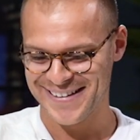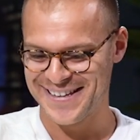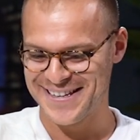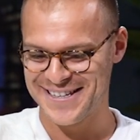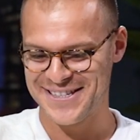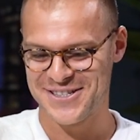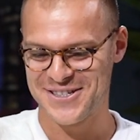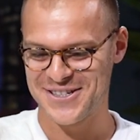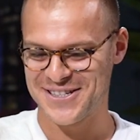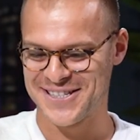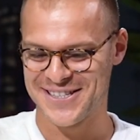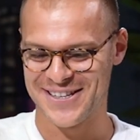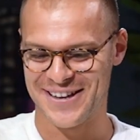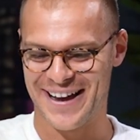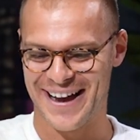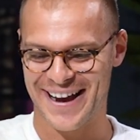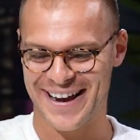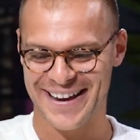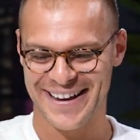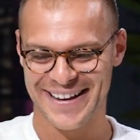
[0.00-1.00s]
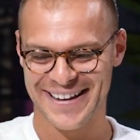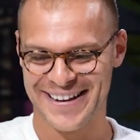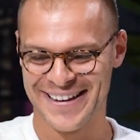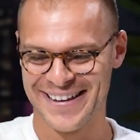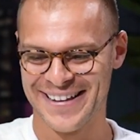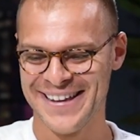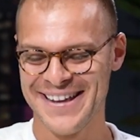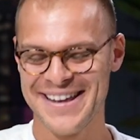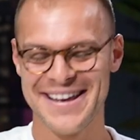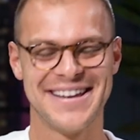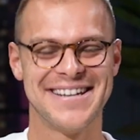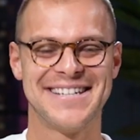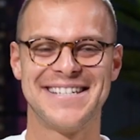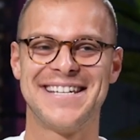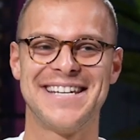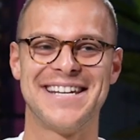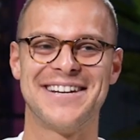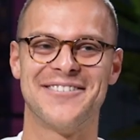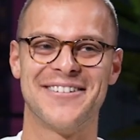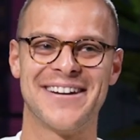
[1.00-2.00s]
It's just like,
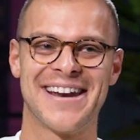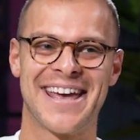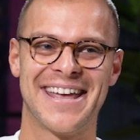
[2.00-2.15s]
deer in